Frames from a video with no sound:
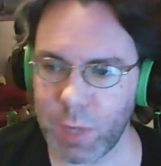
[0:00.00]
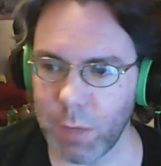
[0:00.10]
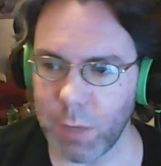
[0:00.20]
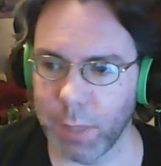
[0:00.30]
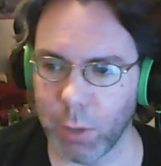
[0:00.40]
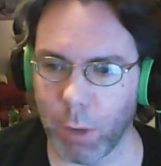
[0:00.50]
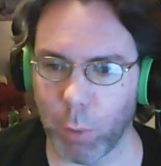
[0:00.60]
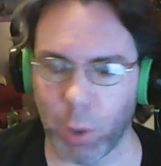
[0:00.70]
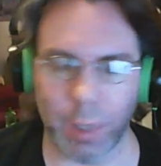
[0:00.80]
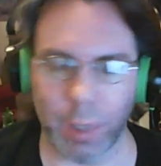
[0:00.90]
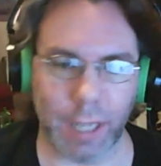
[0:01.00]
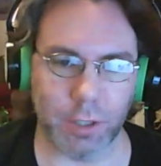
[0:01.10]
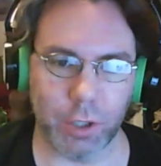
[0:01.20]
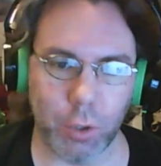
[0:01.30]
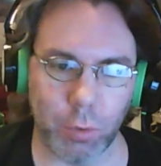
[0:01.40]
We do our Borderlands
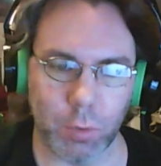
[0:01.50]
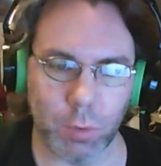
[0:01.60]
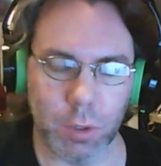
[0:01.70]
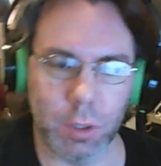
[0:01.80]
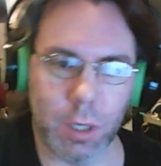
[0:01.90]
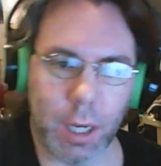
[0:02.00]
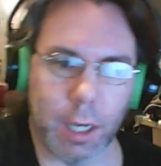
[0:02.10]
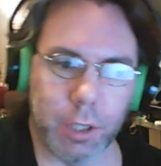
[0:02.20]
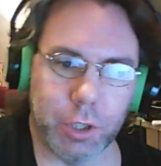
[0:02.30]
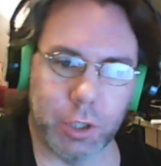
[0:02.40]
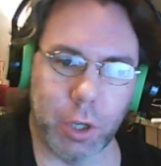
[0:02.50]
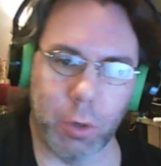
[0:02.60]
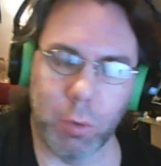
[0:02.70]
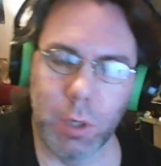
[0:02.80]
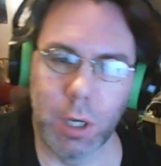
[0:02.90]
2
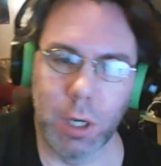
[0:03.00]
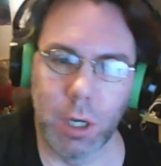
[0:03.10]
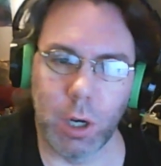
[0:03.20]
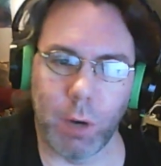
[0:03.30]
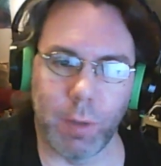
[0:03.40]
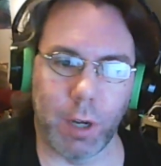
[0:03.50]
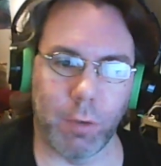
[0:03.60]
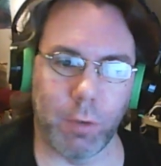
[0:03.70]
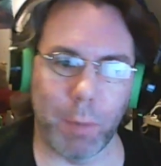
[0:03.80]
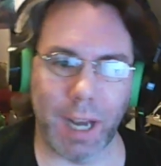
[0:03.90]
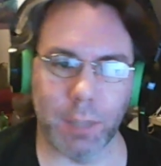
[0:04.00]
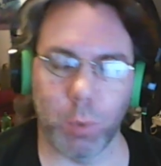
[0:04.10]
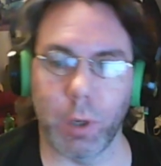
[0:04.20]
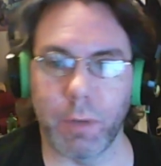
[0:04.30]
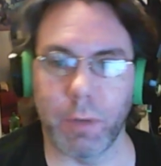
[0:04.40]
show over there for
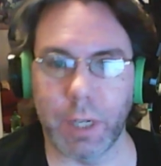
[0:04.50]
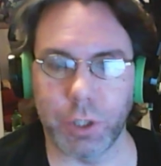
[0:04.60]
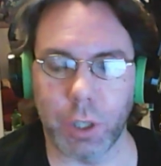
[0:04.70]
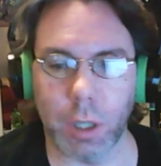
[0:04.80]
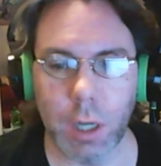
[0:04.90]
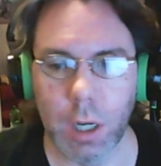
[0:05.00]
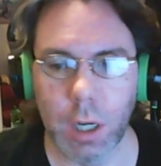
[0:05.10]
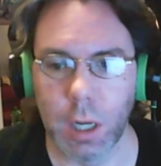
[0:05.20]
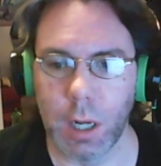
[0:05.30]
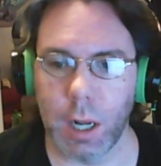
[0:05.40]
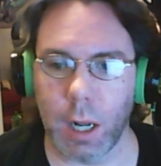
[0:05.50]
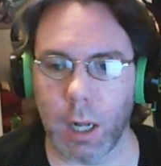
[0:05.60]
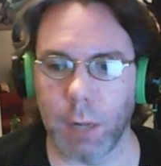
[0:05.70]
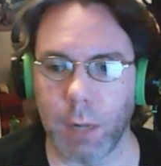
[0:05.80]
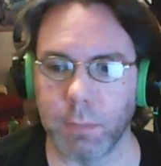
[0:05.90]
Passport Adventure.
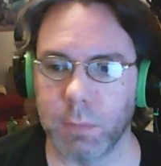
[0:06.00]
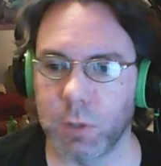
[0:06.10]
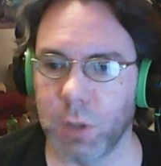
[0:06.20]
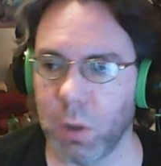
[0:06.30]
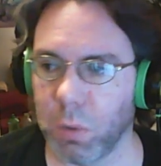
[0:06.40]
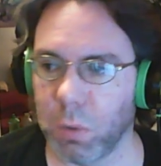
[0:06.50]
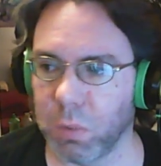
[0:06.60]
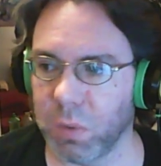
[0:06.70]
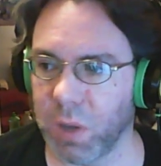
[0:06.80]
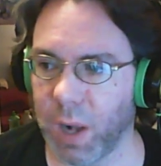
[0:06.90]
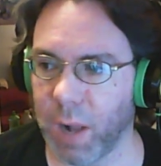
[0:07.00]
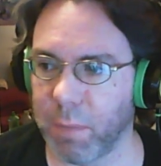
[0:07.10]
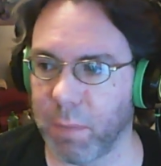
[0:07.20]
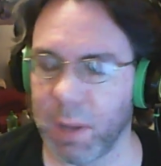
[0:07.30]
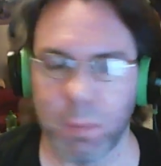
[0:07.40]
So
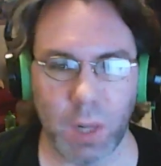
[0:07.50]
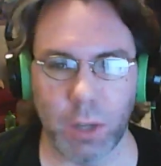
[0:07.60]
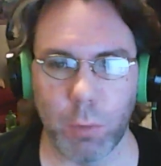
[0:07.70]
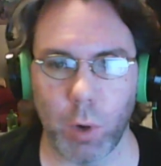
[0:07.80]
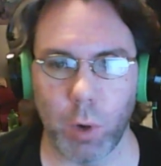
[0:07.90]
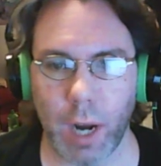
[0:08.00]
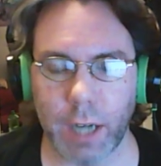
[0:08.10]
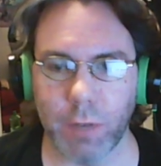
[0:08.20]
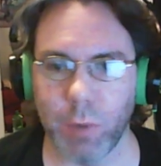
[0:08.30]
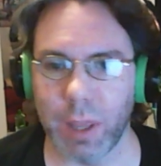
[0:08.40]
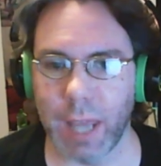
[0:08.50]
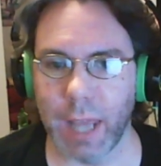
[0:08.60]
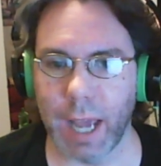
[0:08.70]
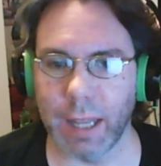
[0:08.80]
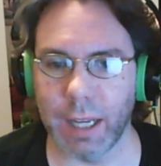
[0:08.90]
I've been a little more active with
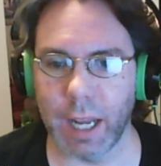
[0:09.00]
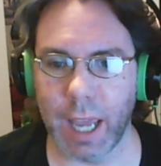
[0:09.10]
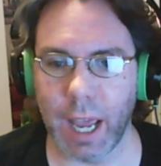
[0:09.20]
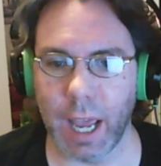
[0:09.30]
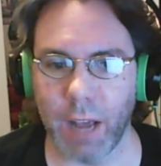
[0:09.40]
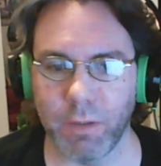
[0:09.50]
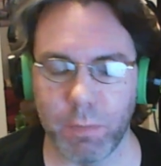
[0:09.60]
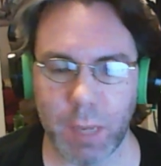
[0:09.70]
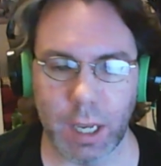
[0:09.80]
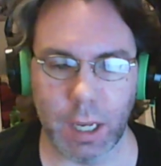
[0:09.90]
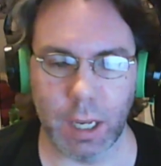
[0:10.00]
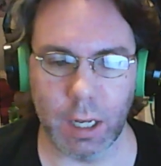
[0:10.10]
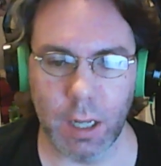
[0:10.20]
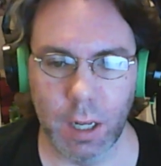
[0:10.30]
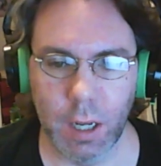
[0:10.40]
that than I have
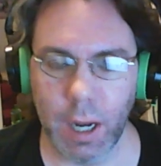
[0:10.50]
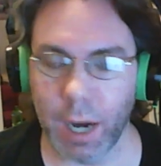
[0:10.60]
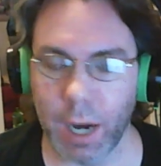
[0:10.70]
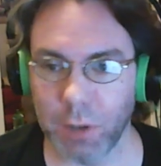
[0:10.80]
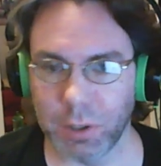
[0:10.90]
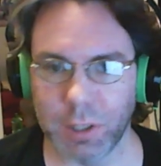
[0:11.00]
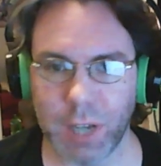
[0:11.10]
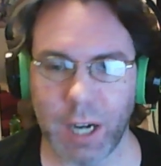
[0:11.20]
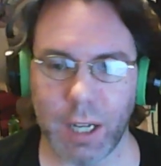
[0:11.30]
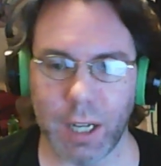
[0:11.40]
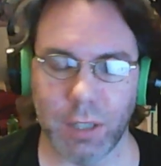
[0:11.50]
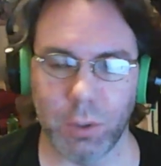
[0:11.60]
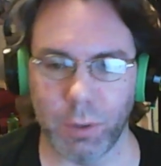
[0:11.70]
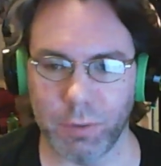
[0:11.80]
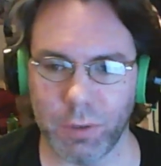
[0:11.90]
been, and also just kind of sort of